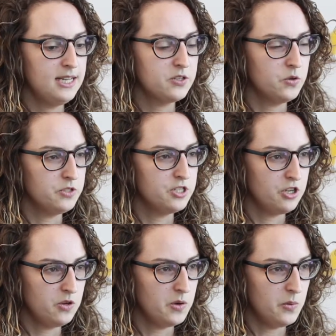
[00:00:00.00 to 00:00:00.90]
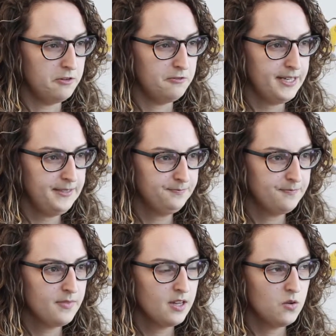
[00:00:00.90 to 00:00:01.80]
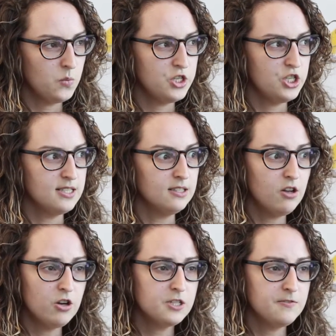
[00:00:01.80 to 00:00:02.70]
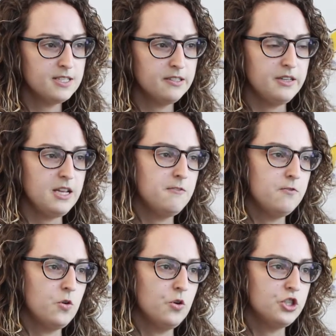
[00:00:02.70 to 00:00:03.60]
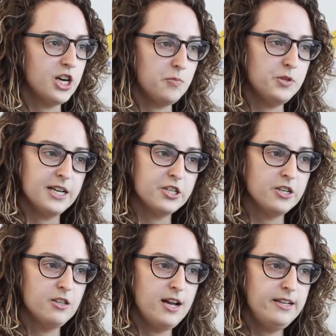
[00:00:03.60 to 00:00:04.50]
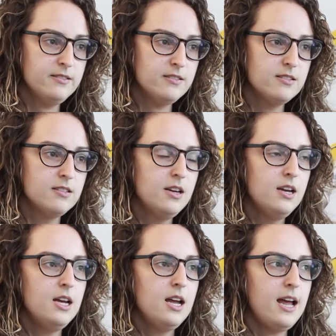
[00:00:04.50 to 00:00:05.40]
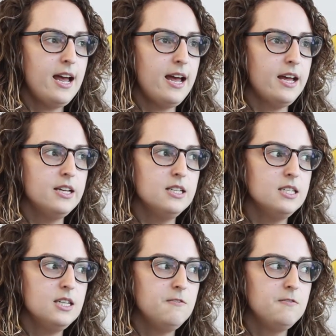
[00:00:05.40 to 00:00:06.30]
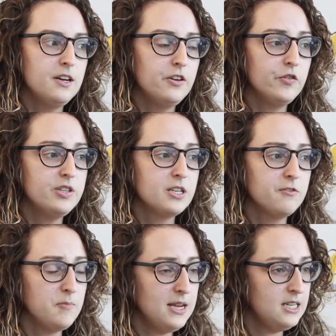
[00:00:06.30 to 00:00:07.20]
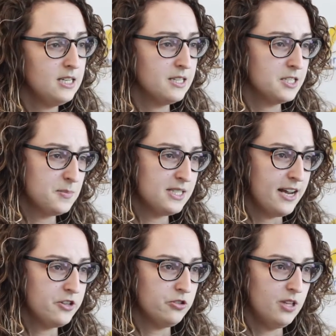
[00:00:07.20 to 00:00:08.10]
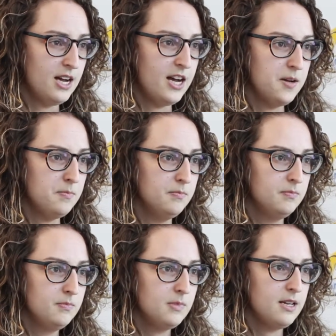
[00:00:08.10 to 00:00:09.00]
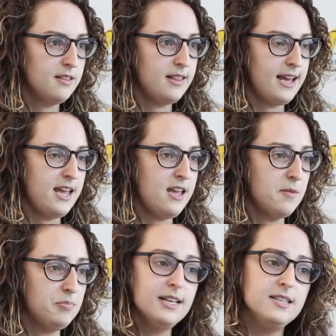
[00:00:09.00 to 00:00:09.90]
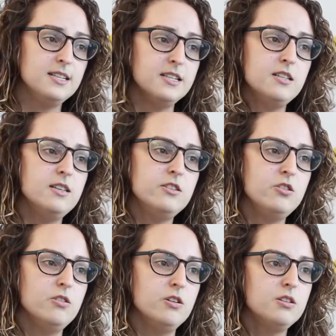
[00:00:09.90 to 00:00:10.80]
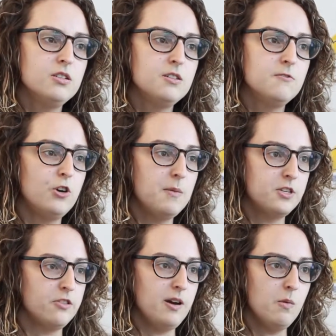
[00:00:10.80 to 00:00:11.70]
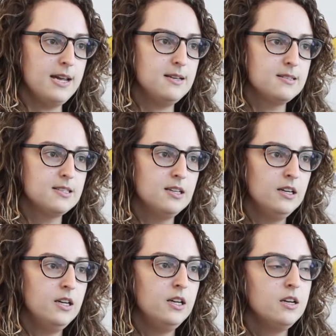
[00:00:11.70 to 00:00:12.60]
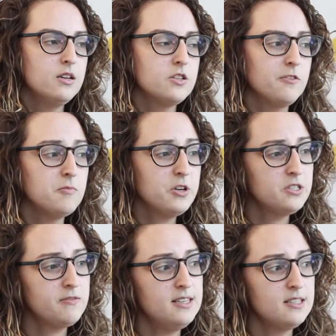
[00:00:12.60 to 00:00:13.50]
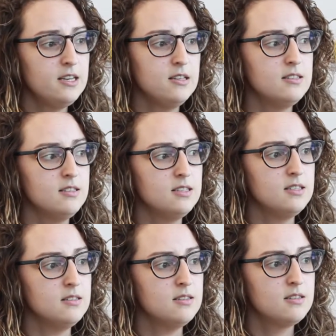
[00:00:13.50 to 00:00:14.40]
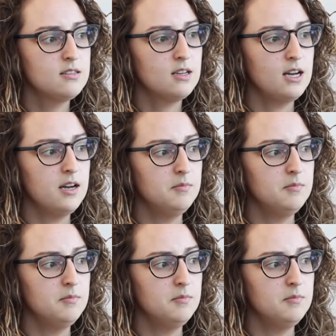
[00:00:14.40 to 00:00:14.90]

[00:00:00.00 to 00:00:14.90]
place called Secure Welfare, which is a locked facility for child protection clients, and if they're at risk of immediate and substantial harm, they are placed into this unit for up to 3 weeks. So for most of these kids, this is